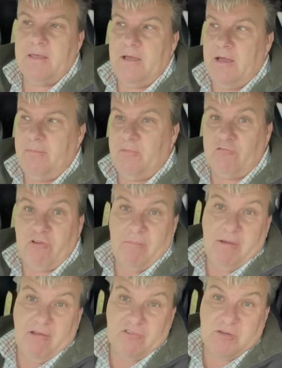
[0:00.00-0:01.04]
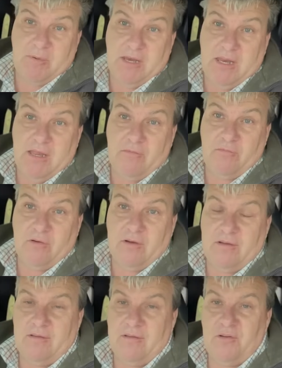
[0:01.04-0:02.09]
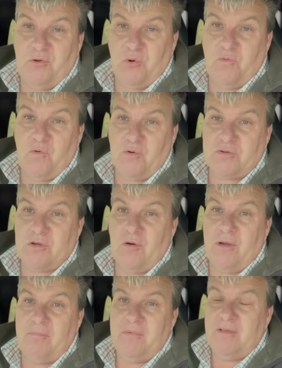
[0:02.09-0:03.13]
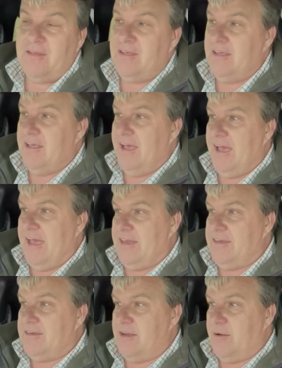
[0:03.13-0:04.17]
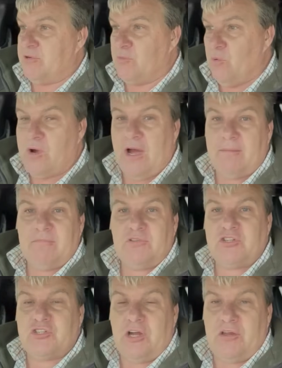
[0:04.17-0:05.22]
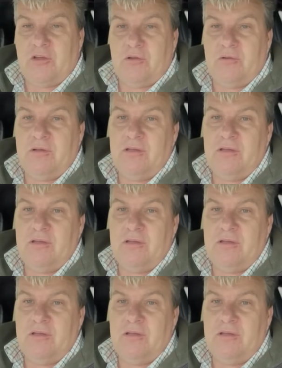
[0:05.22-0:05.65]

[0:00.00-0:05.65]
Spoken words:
My grandparents have been here for an awful long time, and I'm going to walk up and just show you